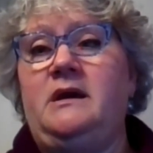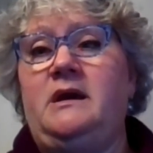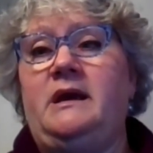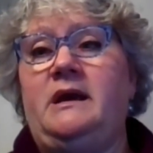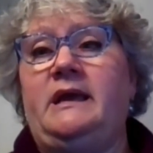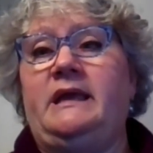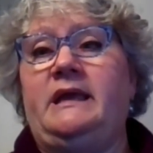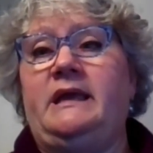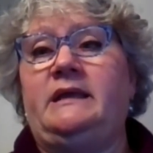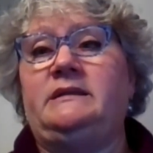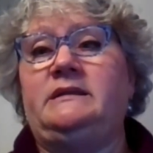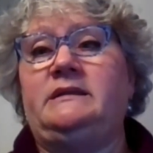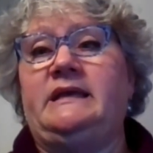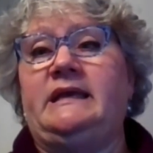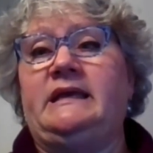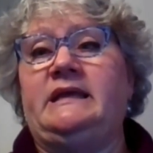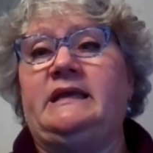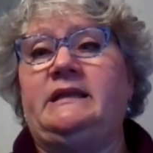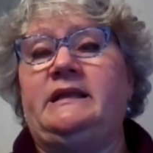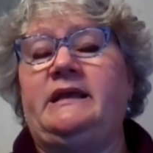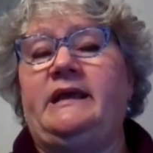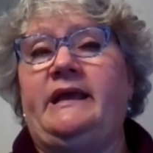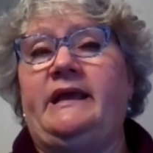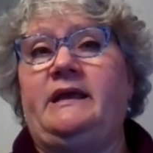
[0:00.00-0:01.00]
and
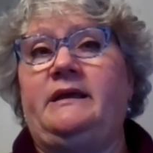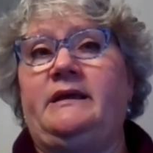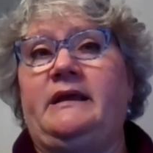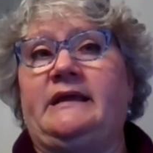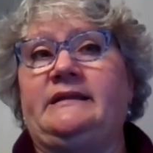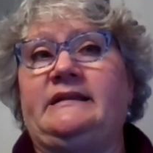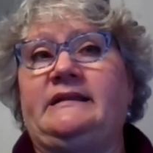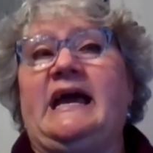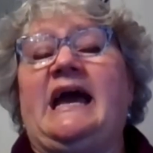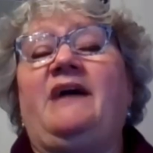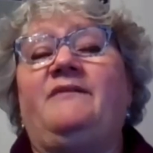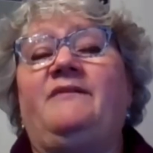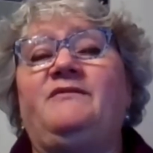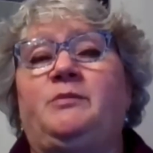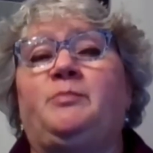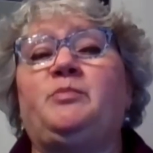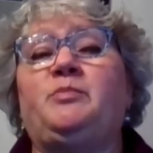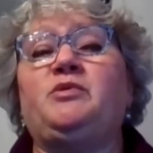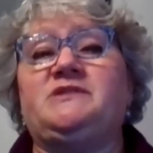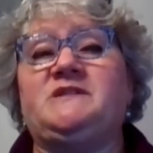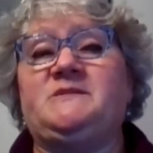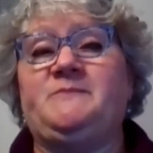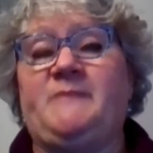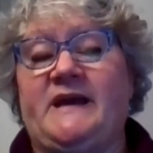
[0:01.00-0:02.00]
in a and have the
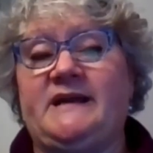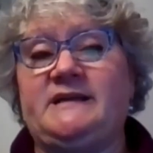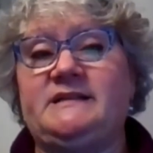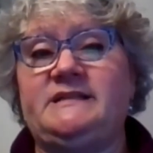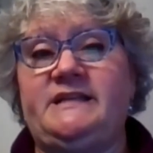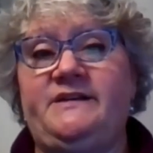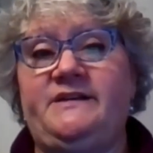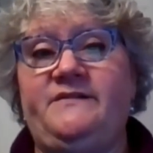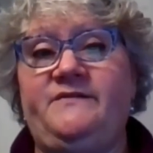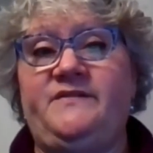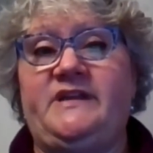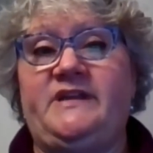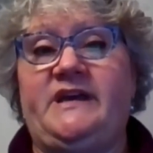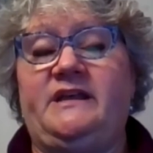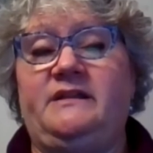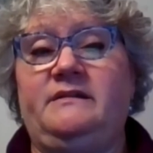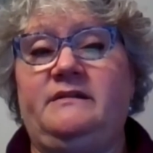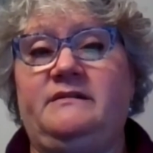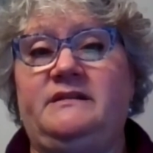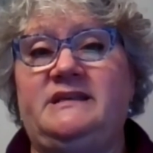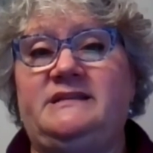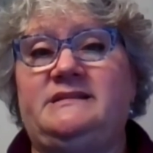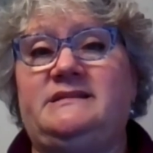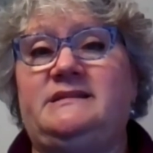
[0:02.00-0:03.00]
perspective
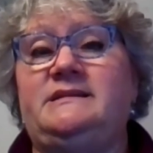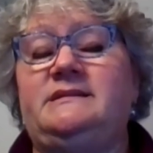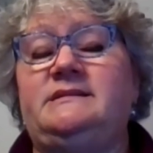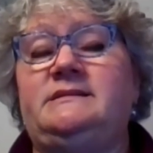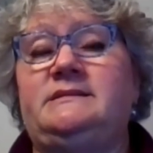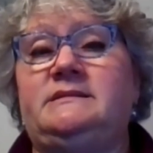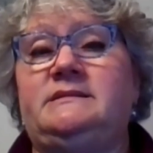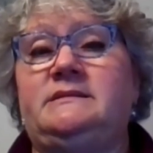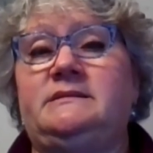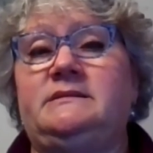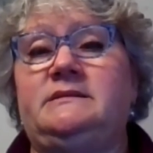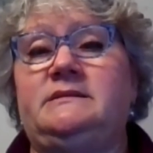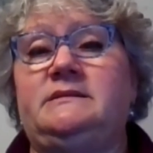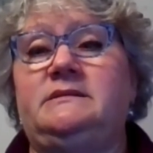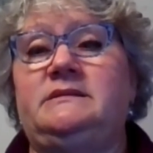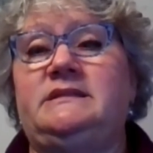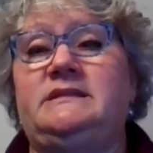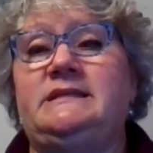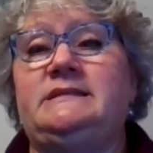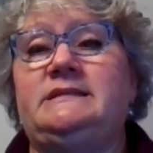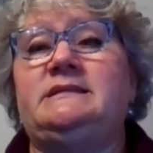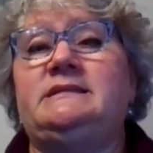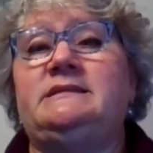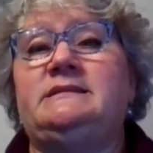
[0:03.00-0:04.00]
that this is
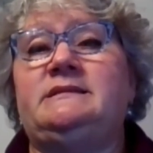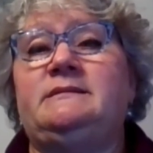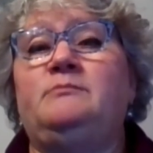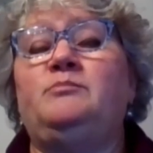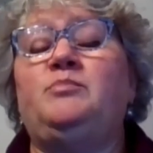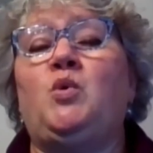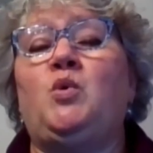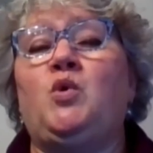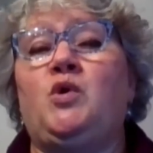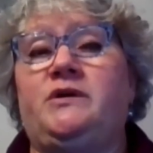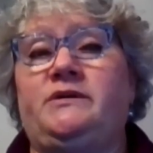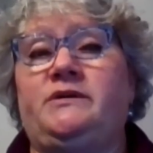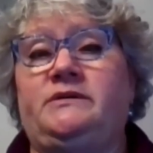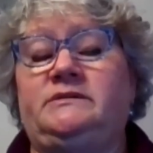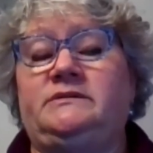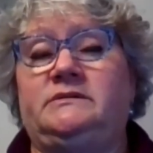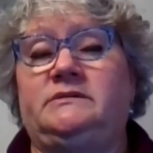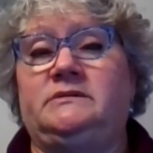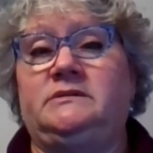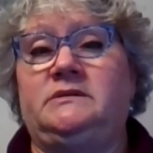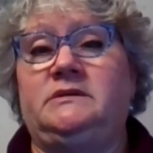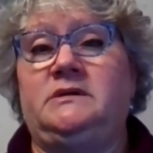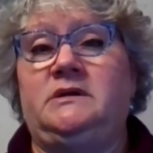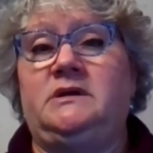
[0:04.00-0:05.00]
this is important